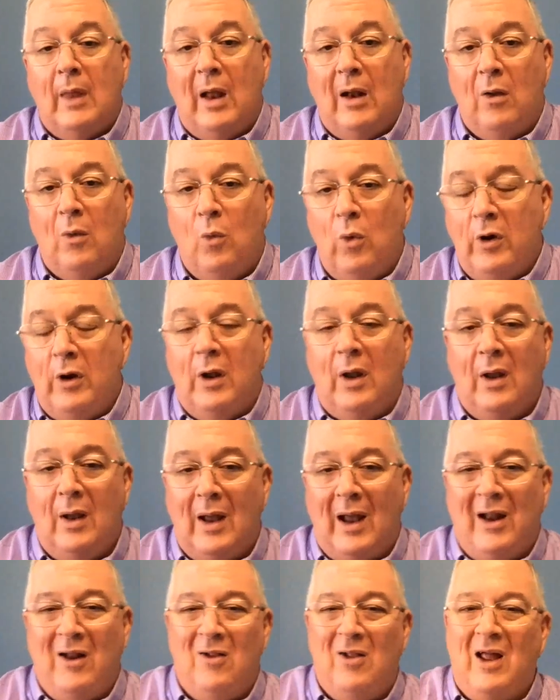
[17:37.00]
I don't want to.
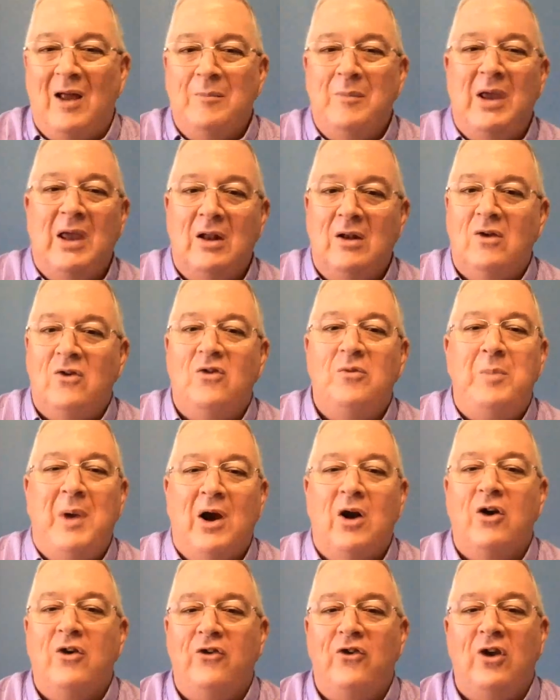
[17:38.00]
I don't like being
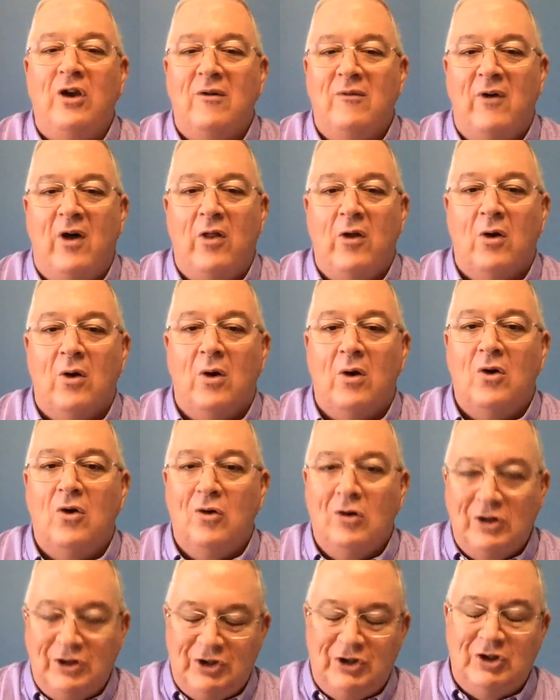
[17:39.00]
disparaging of other
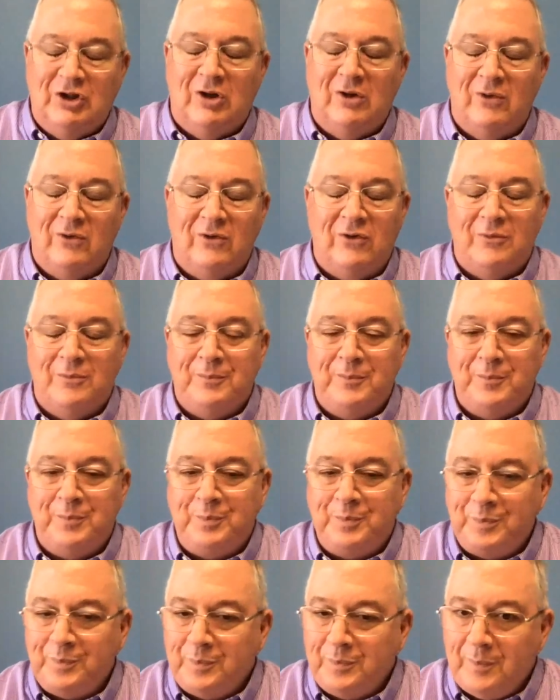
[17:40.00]
Christians,
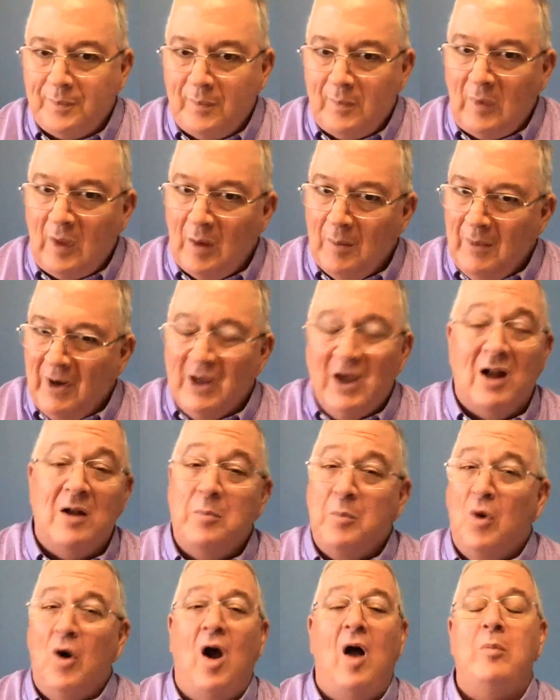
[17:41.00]
and I got a
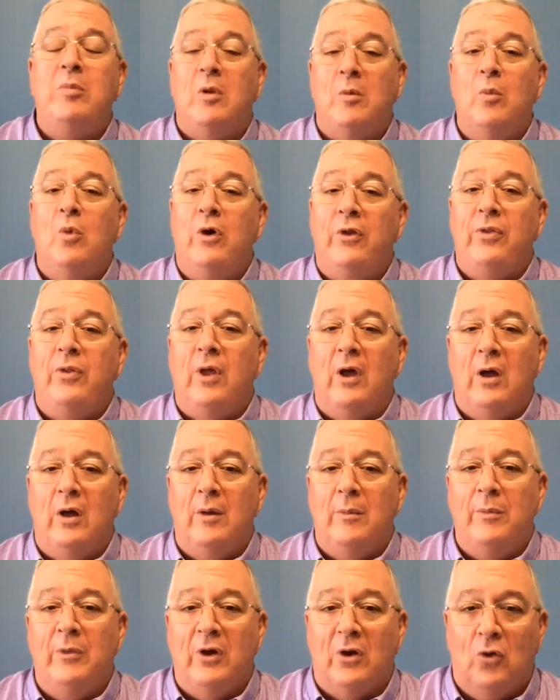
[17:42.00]
problem with uh,
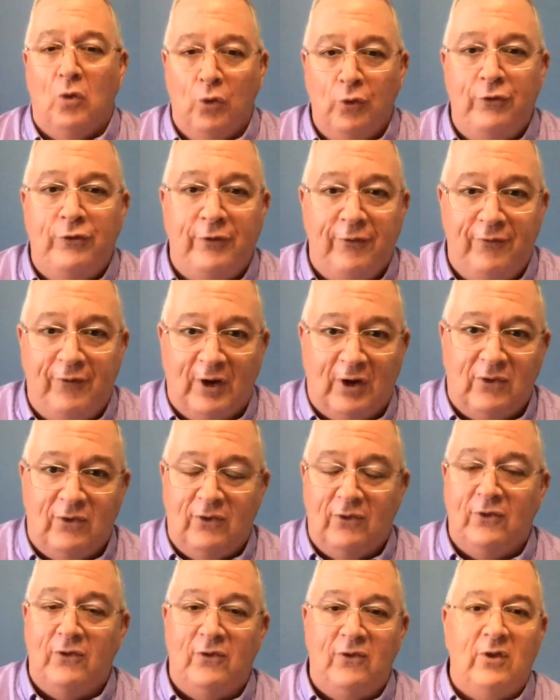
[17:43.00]
the
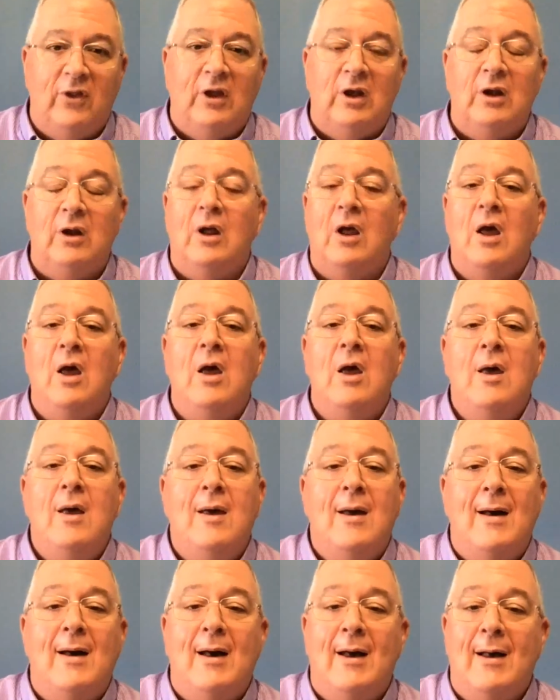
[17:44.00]
crucifixes that
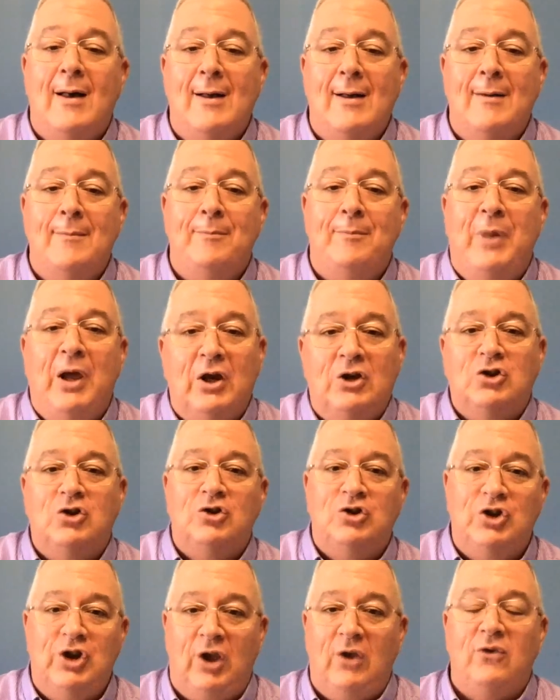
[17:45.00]
uh, picture
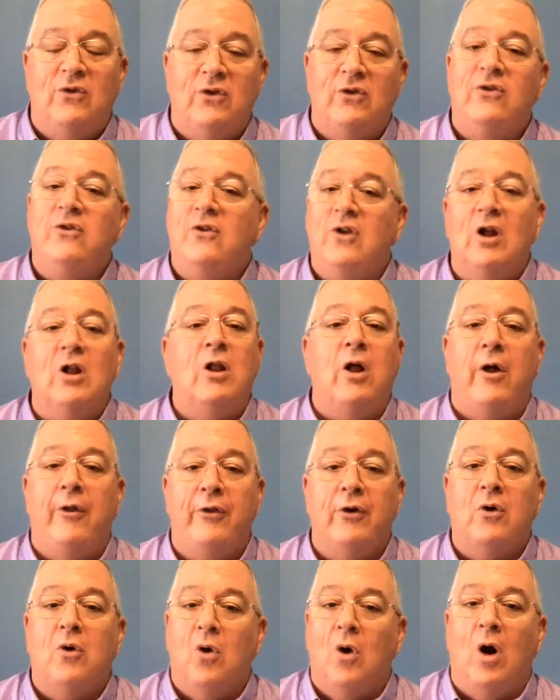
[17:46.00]
Jesus still on
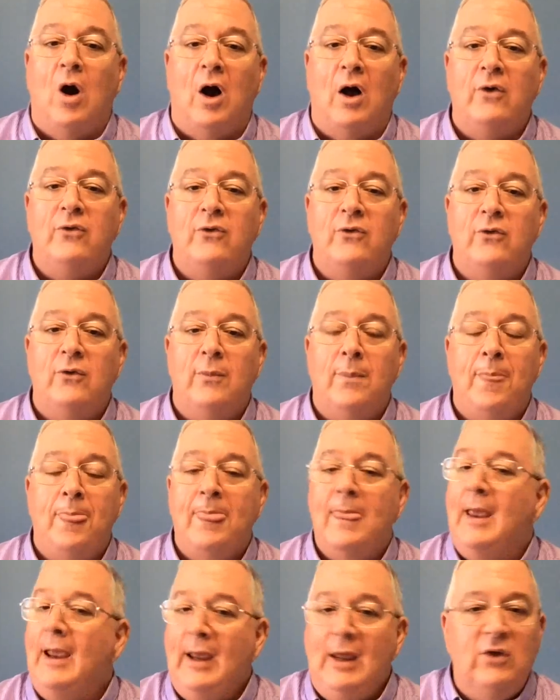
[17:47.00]
the cross.
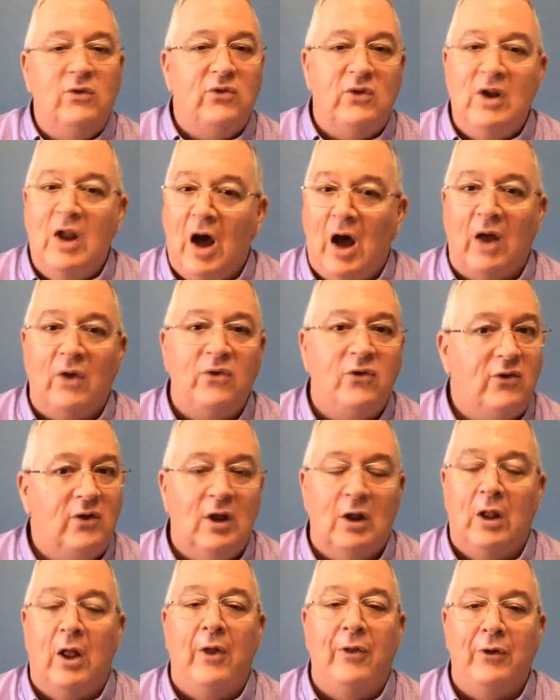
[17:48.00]
He's not
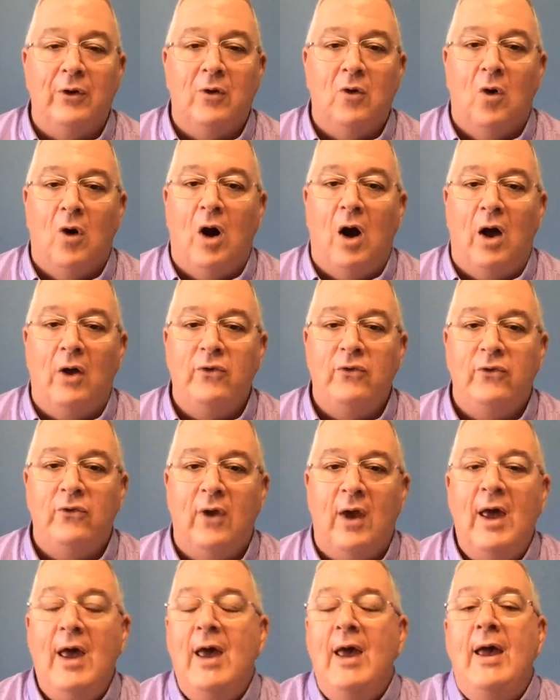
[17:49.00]
still on the cross.
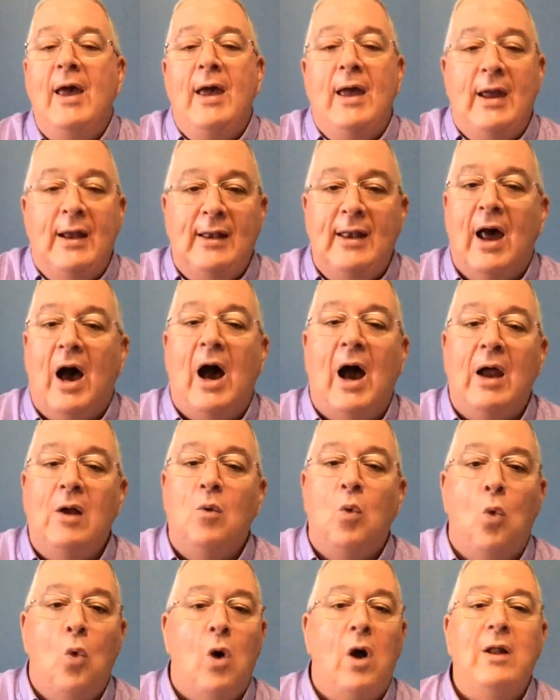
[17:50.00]
He died
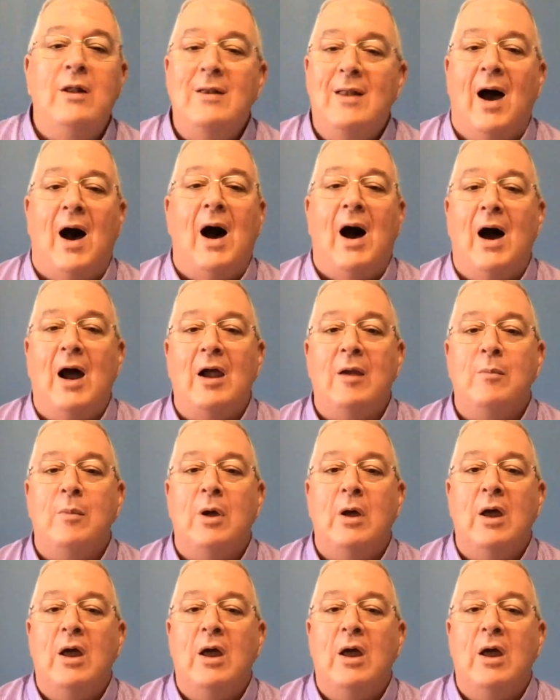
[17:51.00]
one time.